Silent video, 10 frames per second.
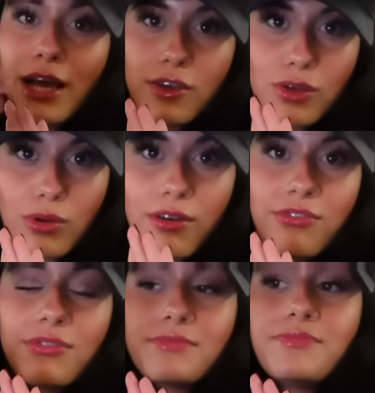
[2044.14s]
tell you if
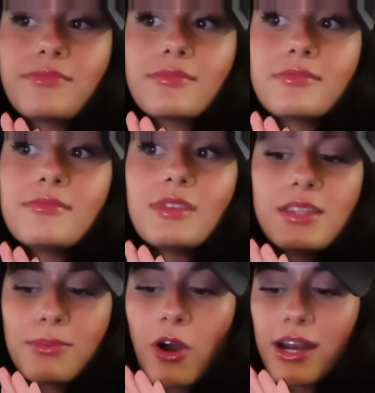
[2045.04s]

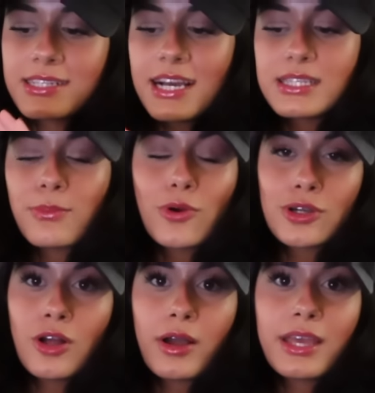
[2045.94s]
the product has pore
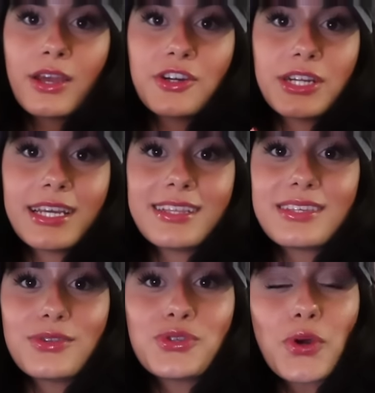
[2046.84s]
clogging ingredients,
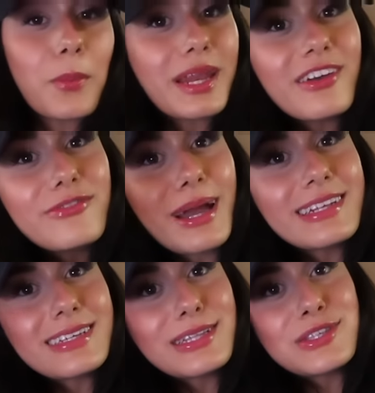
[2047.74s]
and so many of
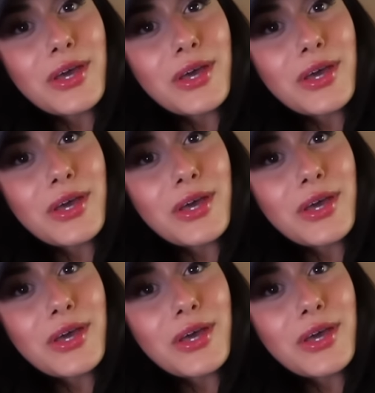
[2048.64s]
mine did.